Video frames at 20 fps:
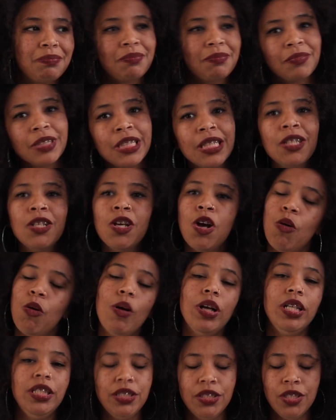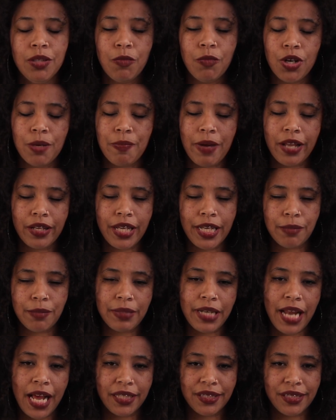of wanting to know more about like
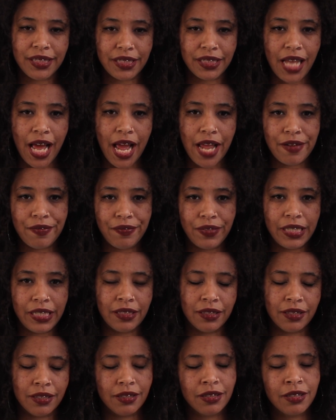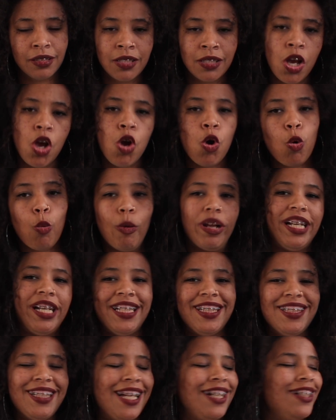monastic life and what it
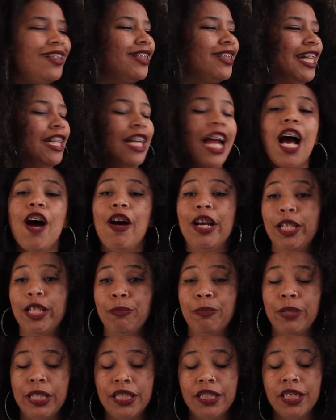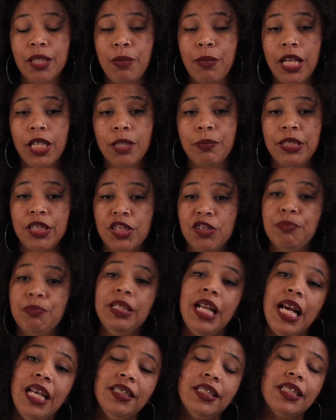entails and how I could bring some elements of
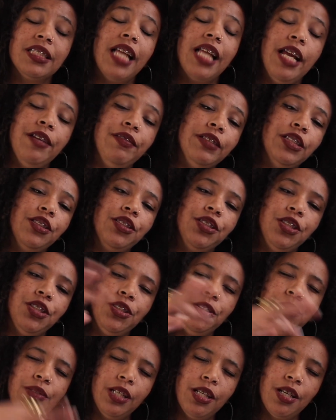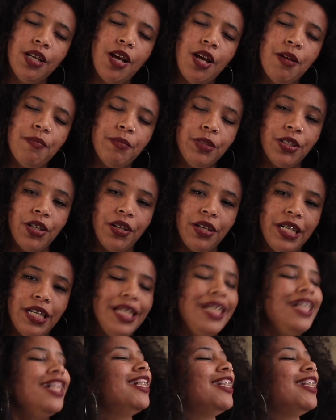monastic life into modernity.